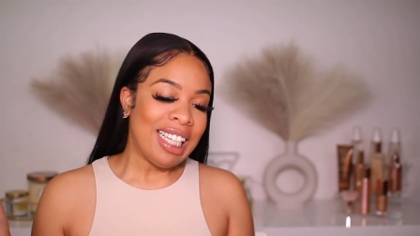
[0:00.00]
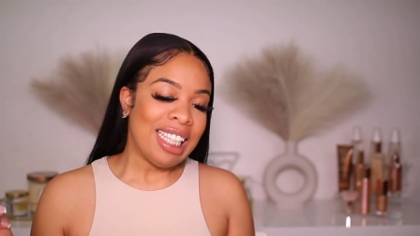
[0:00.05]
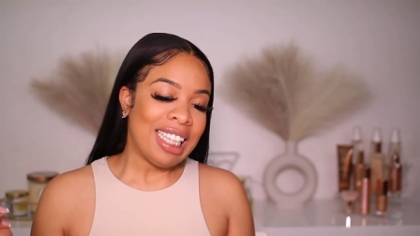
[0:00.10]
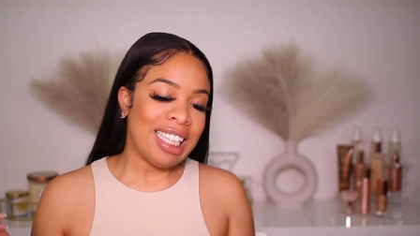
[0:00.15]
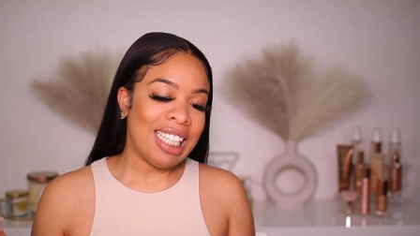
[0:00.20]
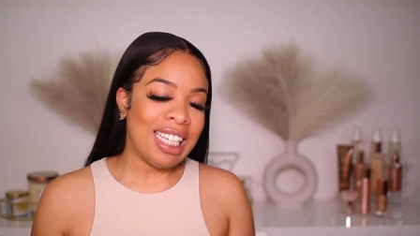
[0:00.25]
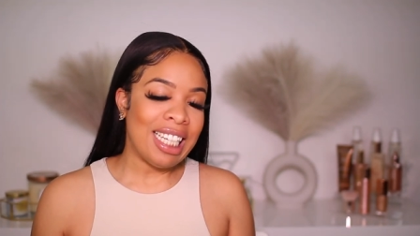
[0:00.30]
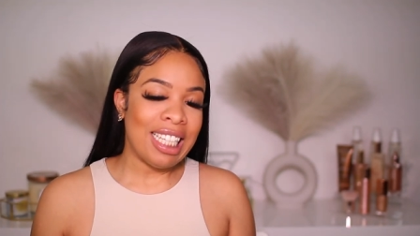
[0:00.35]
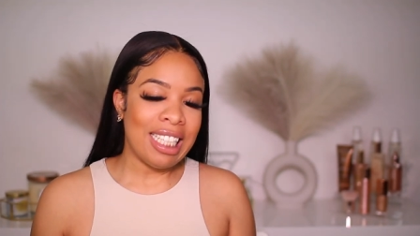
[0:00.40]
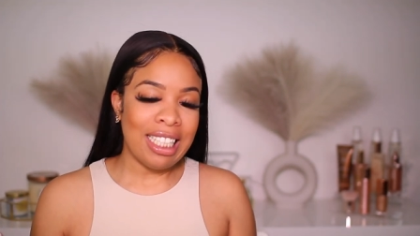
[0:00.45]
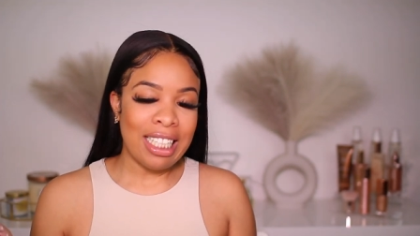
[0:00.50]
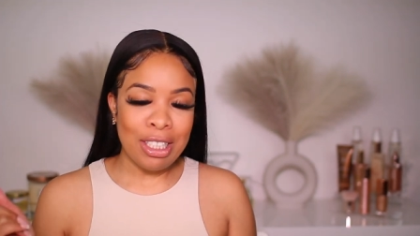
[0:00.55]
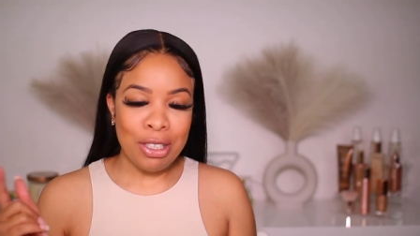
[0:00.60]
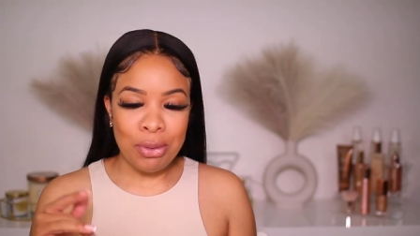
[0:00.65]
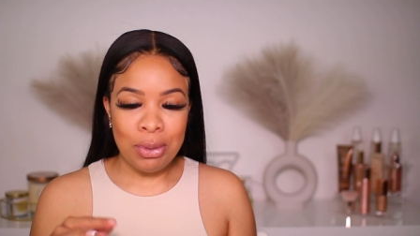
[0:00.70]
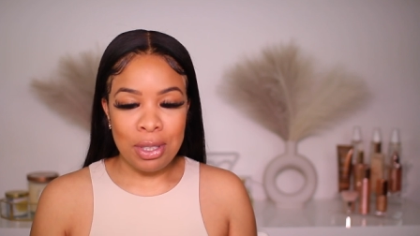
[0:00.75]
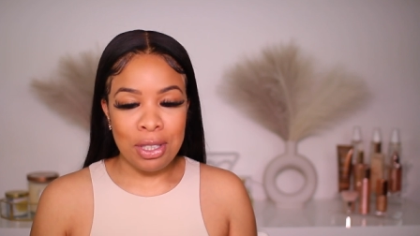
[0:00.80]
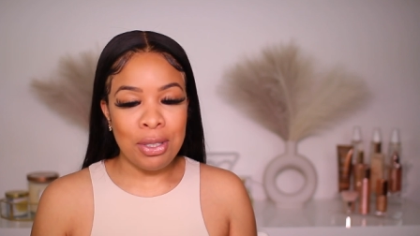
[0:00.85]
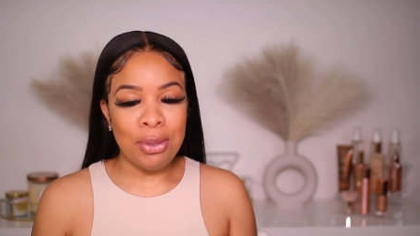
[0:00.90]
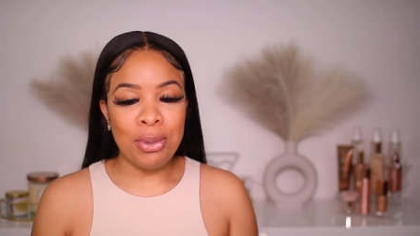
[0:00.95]
then get
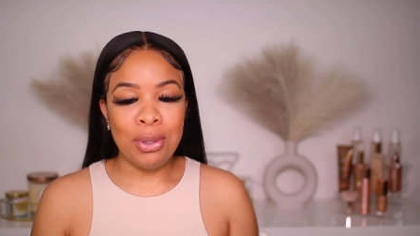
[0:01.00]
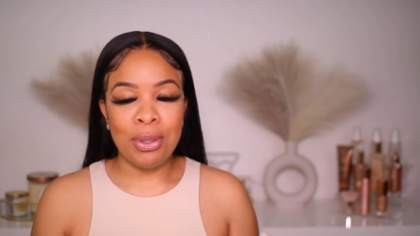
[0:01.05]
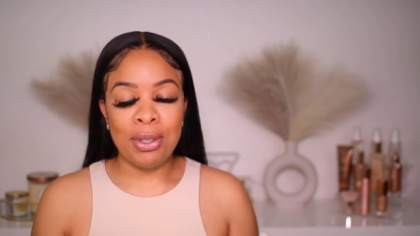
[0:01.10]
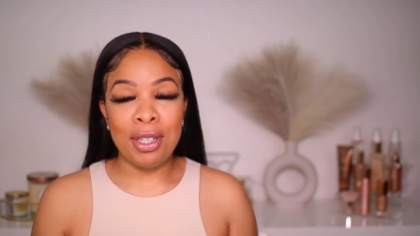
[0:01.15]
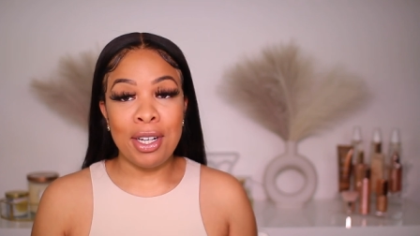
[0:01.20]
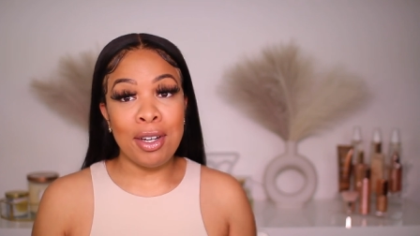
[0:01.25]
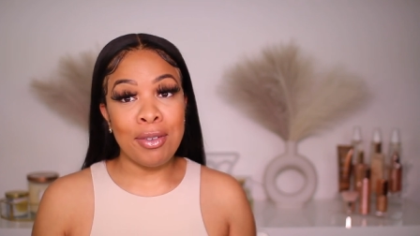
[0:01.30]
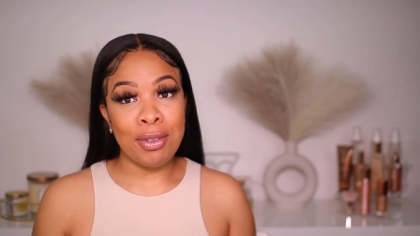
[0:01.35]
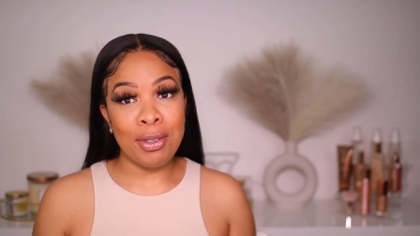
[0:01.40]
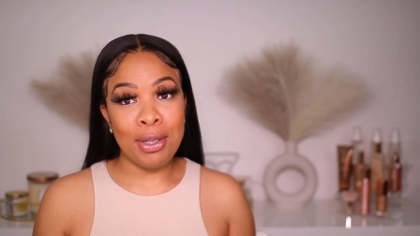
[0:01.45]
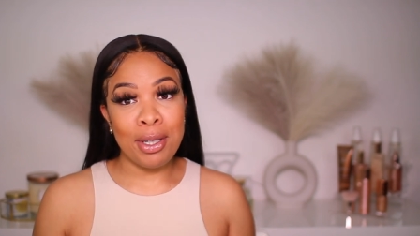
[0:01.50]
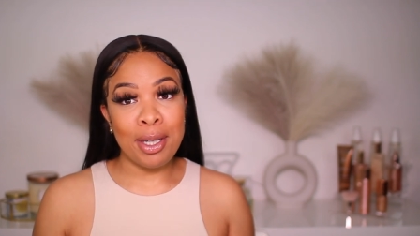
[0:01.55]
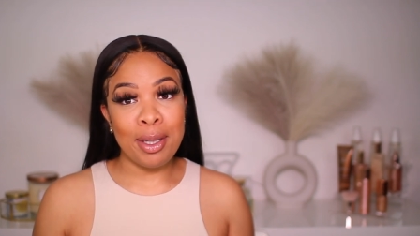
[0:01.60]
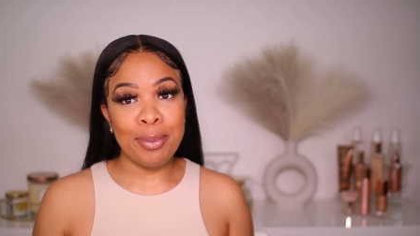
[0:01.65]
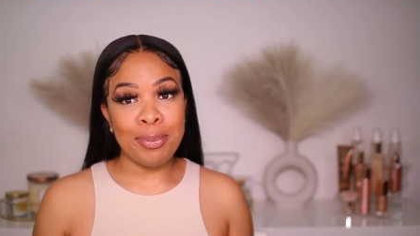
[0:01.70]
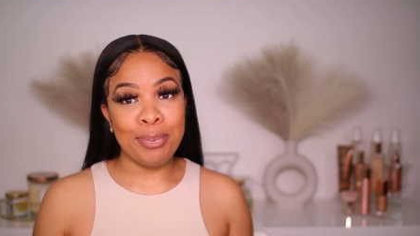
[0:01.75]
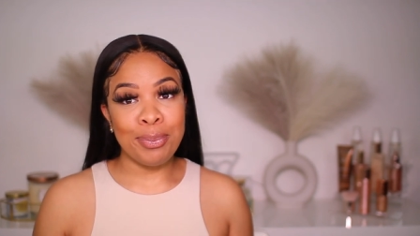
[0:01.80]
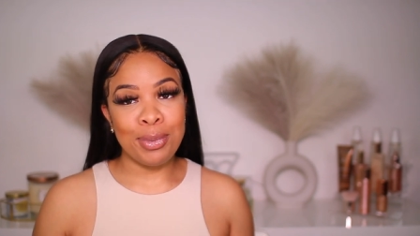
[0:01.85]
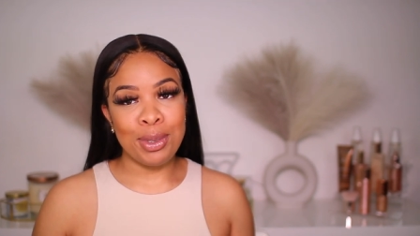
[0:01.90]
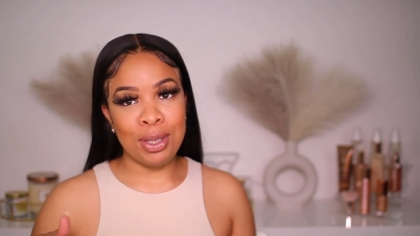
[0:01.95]
you a cute little cover
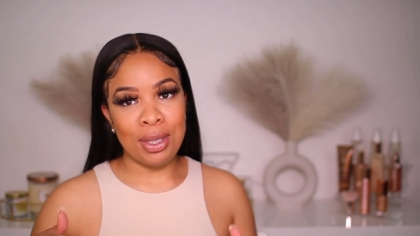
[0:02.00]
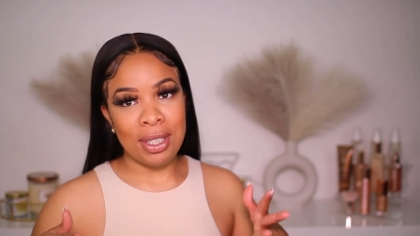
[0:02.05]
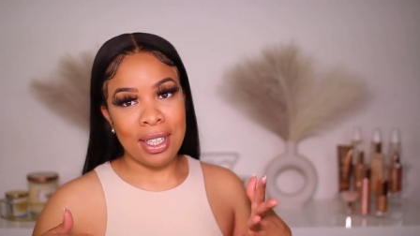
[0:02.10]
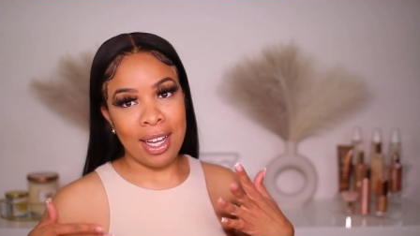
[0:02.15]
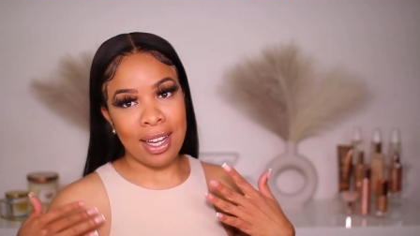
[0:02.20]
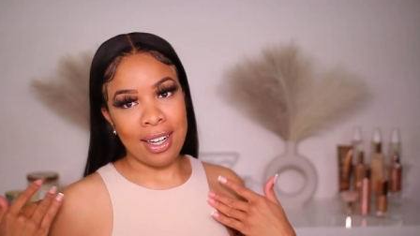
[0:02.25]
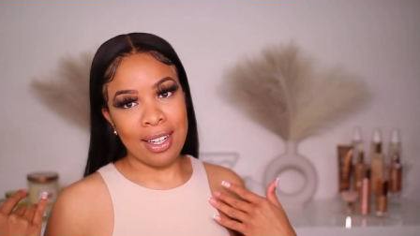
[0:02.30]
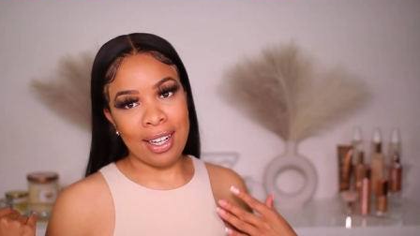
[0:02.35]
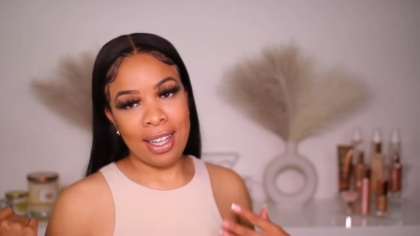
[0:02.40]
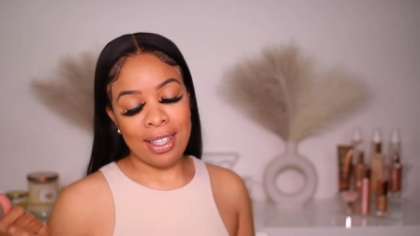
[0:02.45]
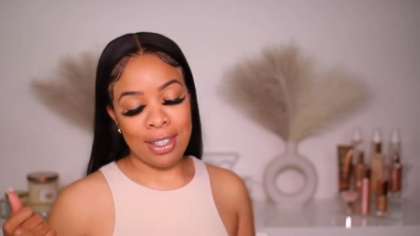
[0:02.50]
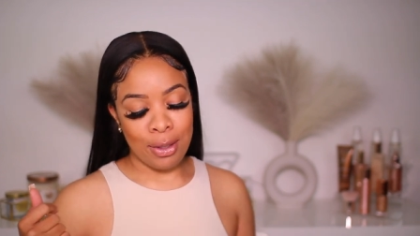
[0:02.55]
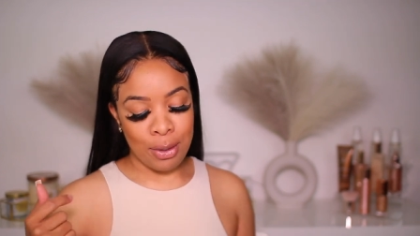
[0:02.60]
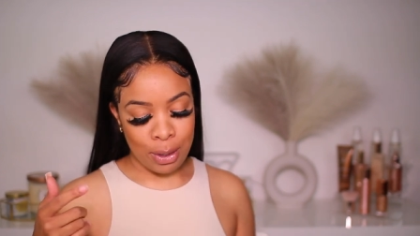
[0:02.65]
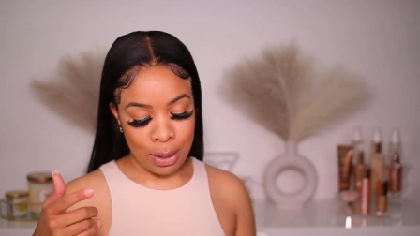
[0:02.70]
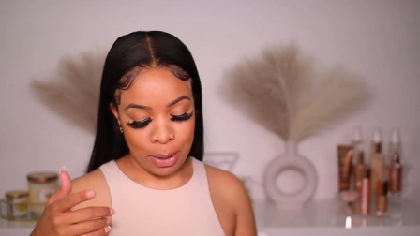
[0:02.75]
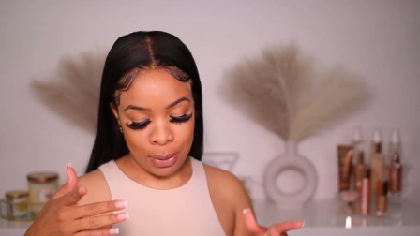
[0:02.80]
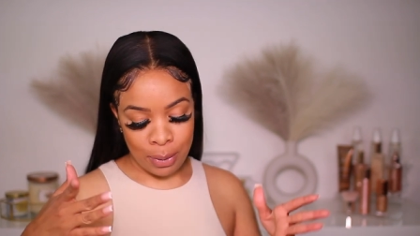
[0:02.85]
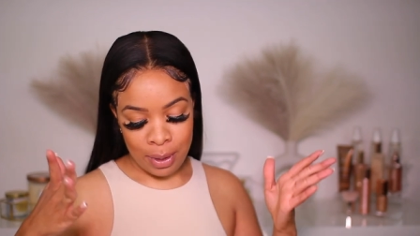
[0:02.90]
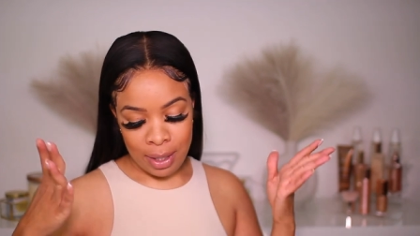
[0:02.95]
up so you can kind of like, you
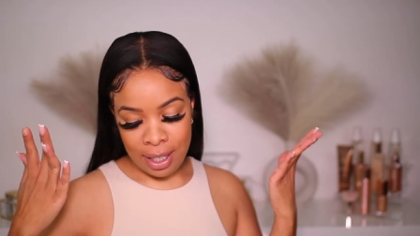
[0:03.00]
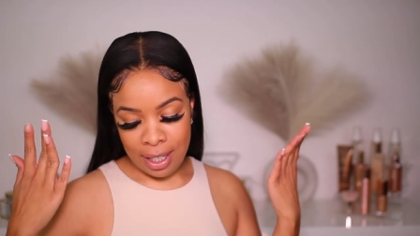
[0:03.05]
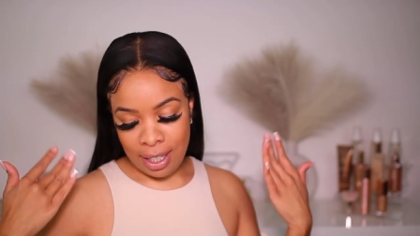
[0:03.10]
know,